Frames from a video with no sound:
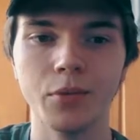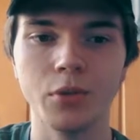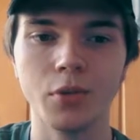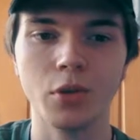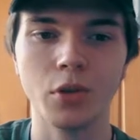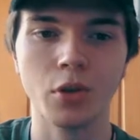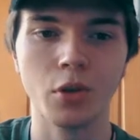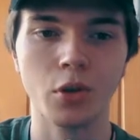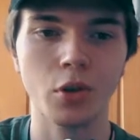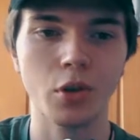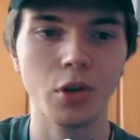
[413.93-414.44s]

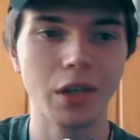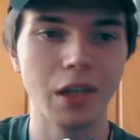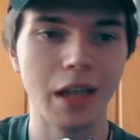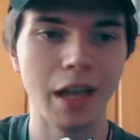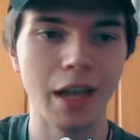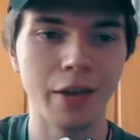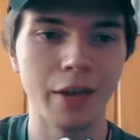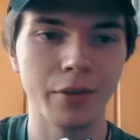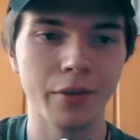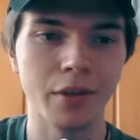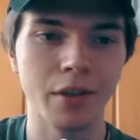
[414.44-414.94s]
to the good
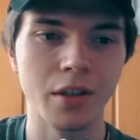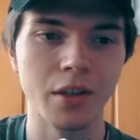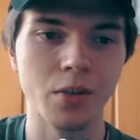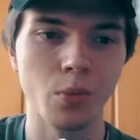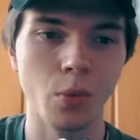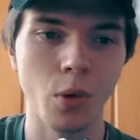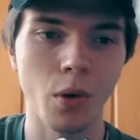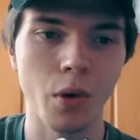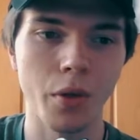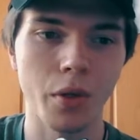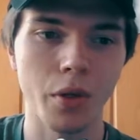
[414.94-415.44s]
life that is
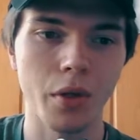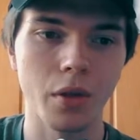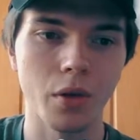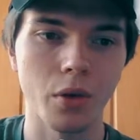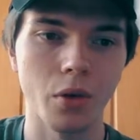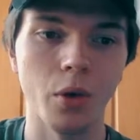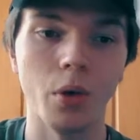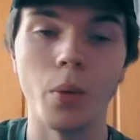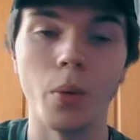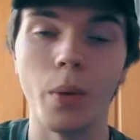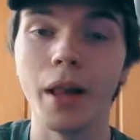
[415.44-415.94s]
worth
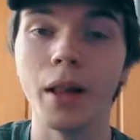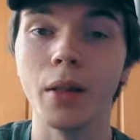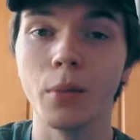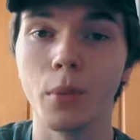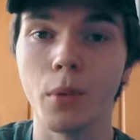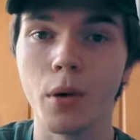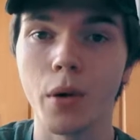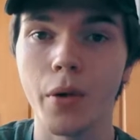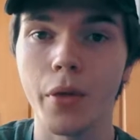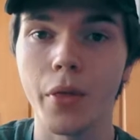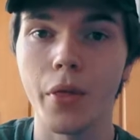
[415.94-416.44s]
or well
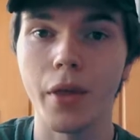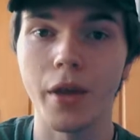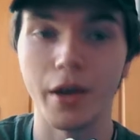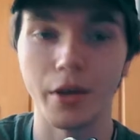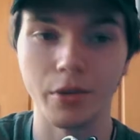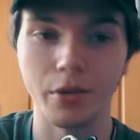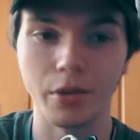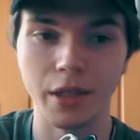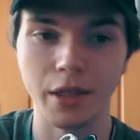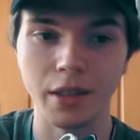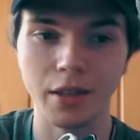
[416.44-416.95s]
worth
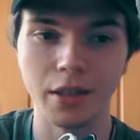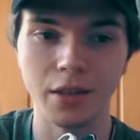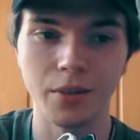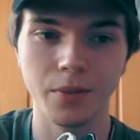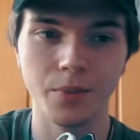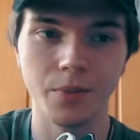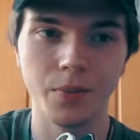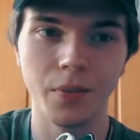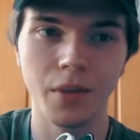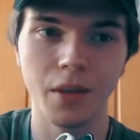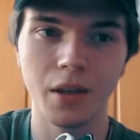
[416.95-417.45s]
a read.
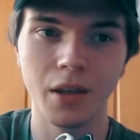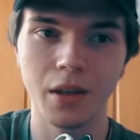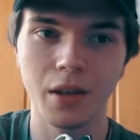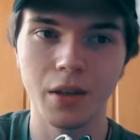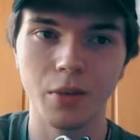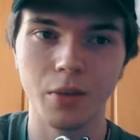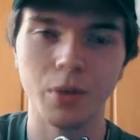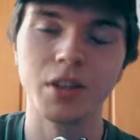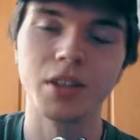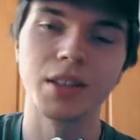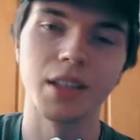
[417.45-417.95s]

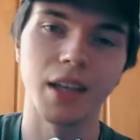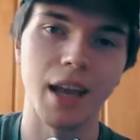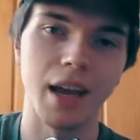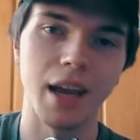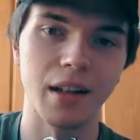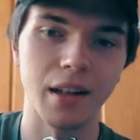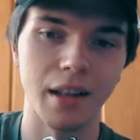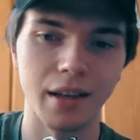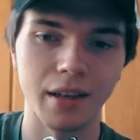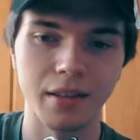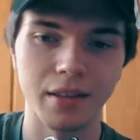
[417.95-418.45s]
Which is
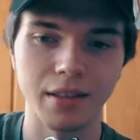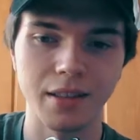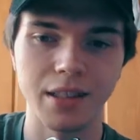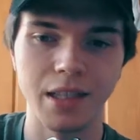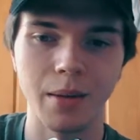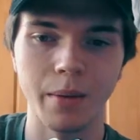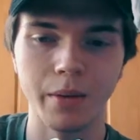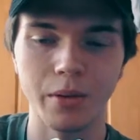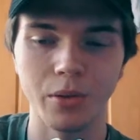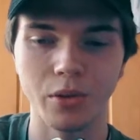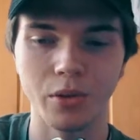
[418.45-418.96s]
again like the
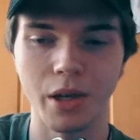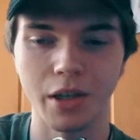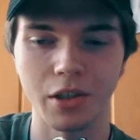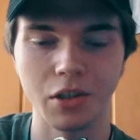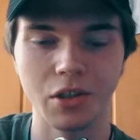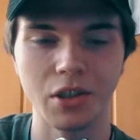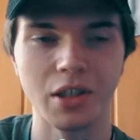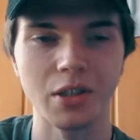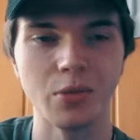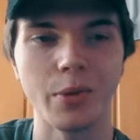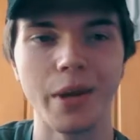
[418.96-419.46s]
same
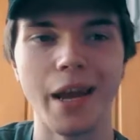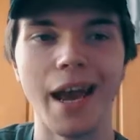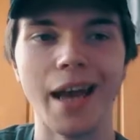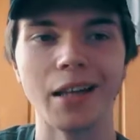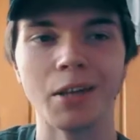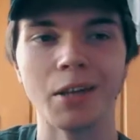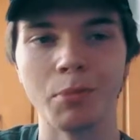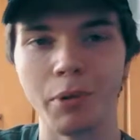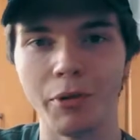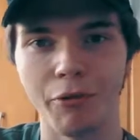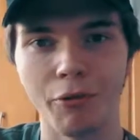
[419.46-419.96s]
introduction as we
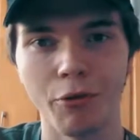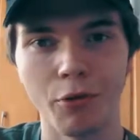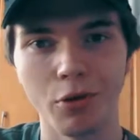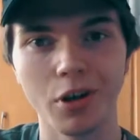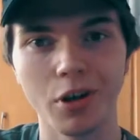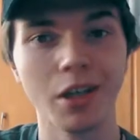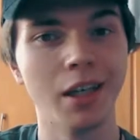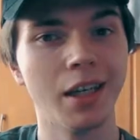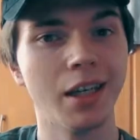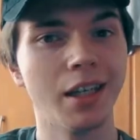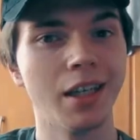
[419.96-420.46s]
had
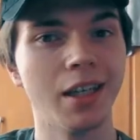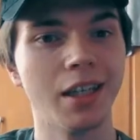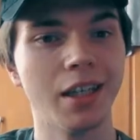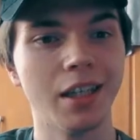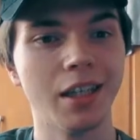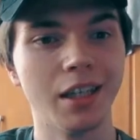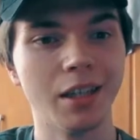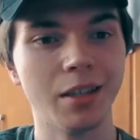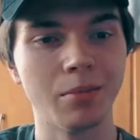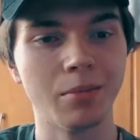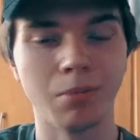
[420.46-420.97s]
before,
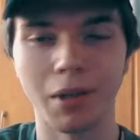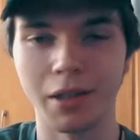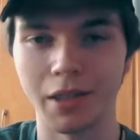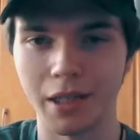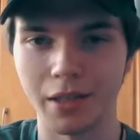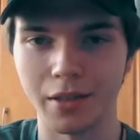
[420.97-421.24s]
but